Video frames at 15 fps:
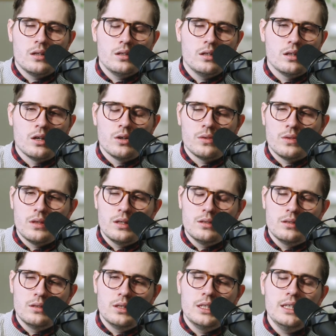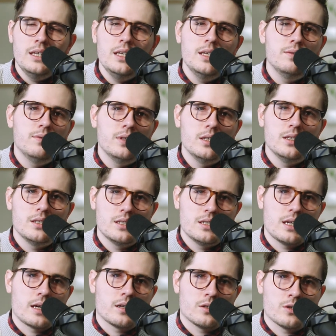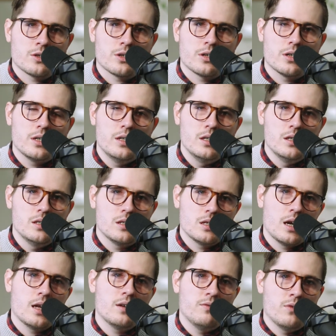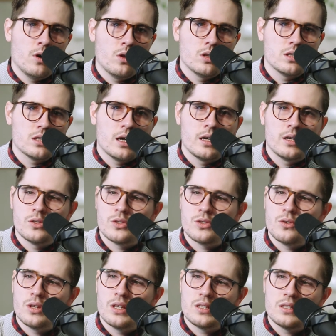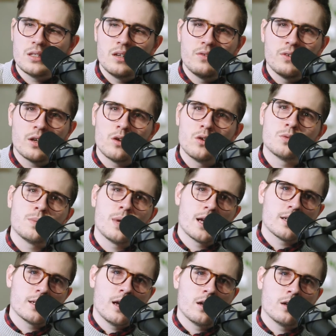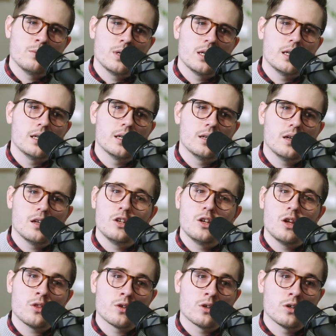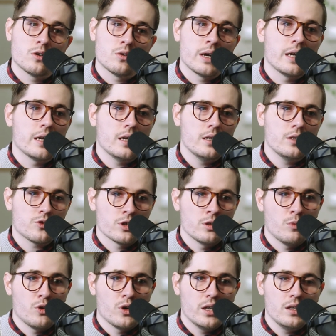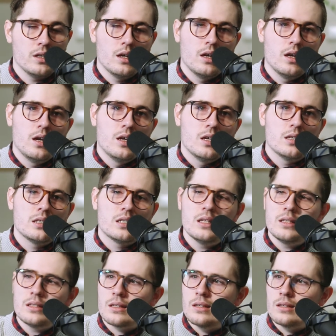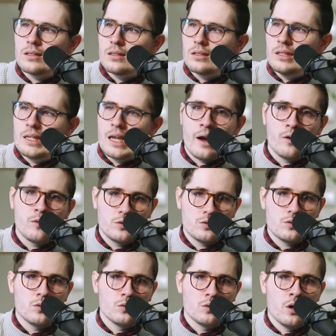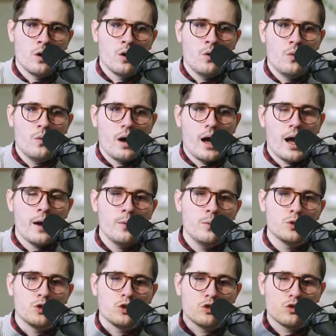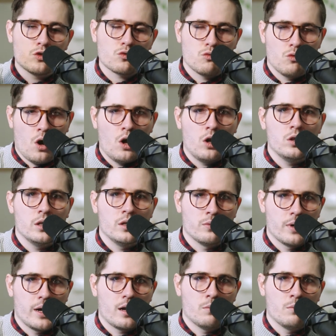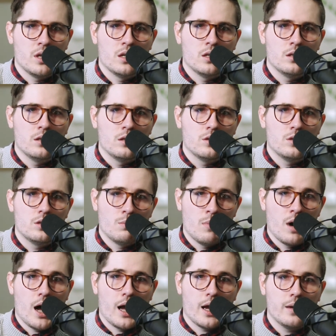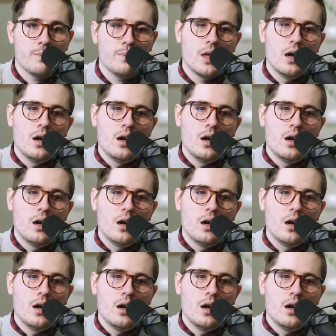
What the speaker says: You know, the EV sector is kind of volatile, so let's see if it goes back down and we can get another great entry point. Since it's down so low, I would strongly recommend to buy.